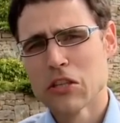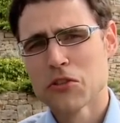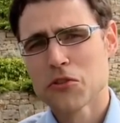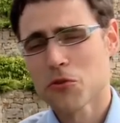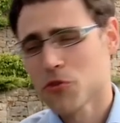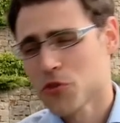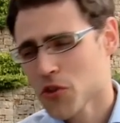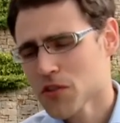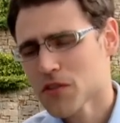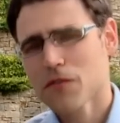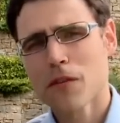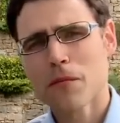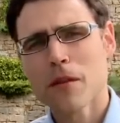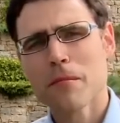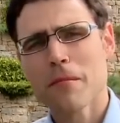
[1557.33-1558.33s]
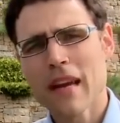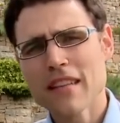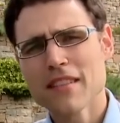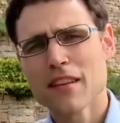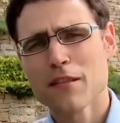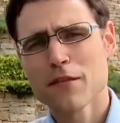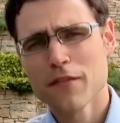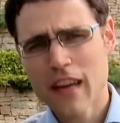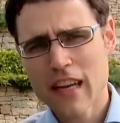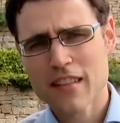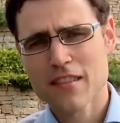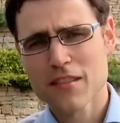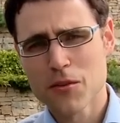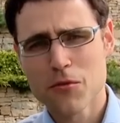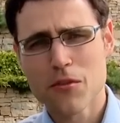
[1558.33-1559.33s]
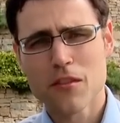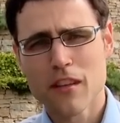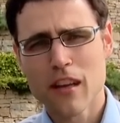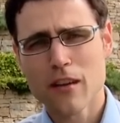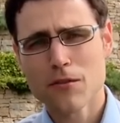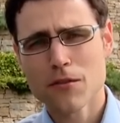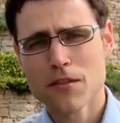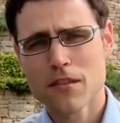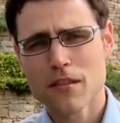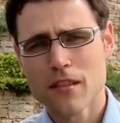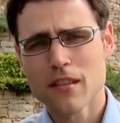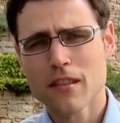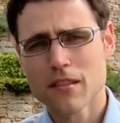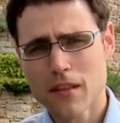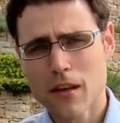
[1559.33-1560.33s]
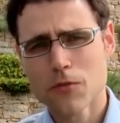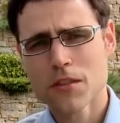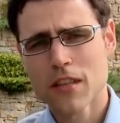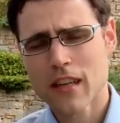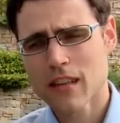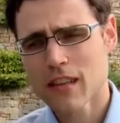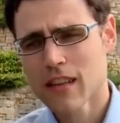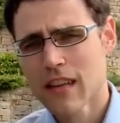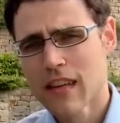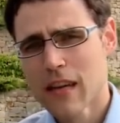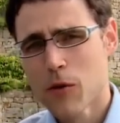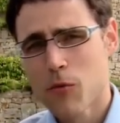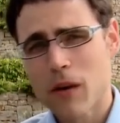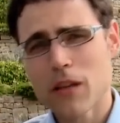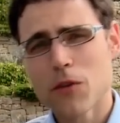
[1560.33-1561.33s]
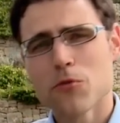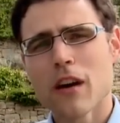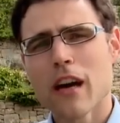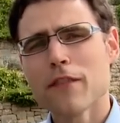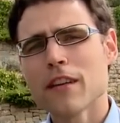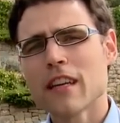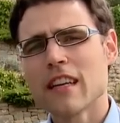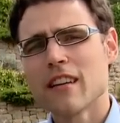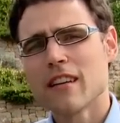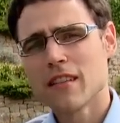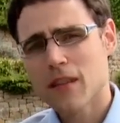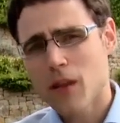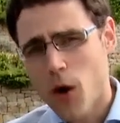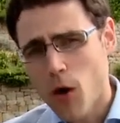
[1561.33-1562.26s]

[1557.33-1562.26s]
So just from the basic facts you can now, uh, now tell when you're driving an